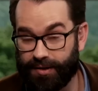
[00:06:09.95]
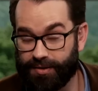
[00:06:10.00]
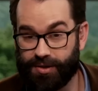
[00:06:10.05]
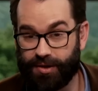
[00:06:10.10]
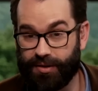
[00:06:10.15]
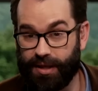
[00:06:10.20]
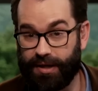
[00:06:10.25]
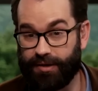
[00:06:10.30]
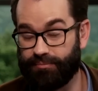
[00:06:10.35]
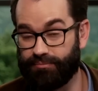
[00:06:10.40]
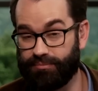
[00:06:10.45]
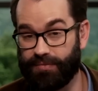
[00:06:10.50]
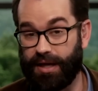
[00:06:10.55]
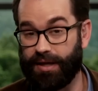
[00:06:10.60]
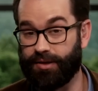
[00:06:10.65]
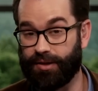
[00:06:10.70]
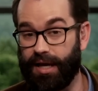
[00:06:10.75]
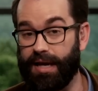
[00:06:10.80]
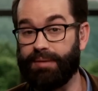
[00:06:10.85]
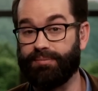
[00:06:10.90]
and so
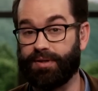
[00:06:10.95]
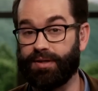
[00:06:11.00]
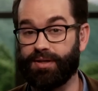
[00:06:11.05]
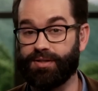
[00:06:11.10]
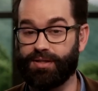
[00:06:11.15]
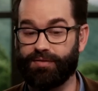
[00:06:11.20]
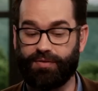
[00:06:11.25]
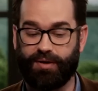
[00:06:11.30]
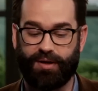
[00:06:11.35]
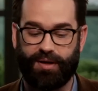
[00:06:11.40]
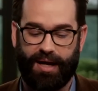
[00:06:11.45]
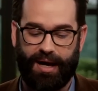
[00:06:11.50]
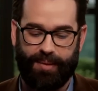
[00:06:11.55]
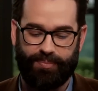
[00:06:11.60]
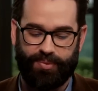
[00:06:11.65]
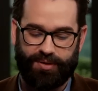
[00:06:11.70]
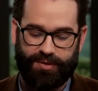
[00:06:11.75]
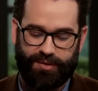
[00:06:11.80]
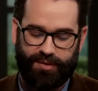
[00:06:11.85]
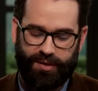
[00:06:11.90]
they claimed it as if it had
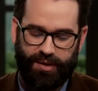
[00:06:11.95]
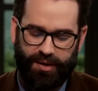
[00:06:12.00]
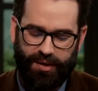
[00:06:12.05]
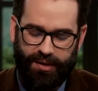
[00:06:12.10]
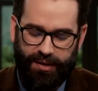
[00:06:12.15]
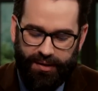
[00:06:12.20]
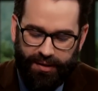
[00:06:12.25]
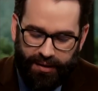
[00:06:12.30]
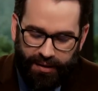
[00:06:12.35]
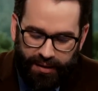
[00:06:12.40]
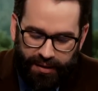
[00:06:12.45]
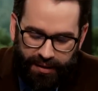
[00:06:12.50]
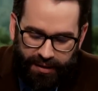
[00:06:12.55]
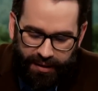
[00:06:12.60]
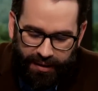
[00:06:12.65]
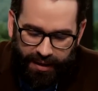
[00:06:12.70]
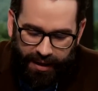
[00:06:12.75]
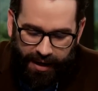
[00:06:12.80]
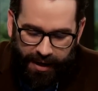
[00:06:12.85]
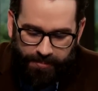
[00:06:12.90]
happened.
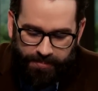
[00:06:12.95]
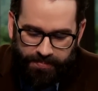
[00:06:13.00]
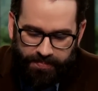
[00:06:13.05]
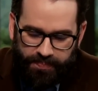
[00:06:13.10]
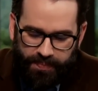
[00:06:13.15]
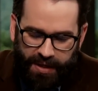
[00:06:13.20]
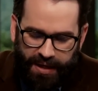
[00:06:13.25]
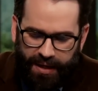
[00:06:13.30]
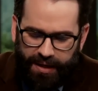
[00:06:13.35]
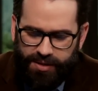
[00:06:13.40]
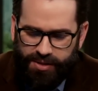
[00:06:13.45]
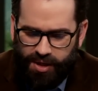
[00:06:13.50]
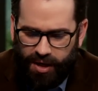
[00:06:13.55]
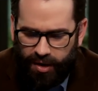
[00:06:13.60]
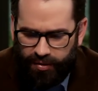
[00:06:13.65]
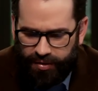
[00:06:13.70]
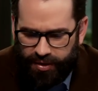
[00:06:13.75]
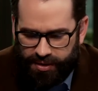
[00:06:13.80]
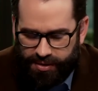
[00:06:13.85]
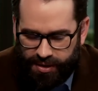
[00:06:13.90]
And I
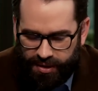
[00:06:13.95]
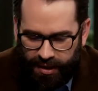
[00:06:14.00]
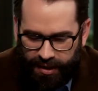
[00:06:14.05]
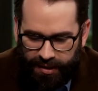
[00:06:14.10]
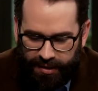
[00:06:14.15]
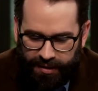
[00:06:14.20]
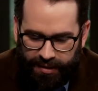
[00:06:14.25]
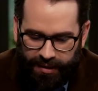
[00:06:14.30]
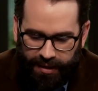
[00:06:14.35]
saw this, and I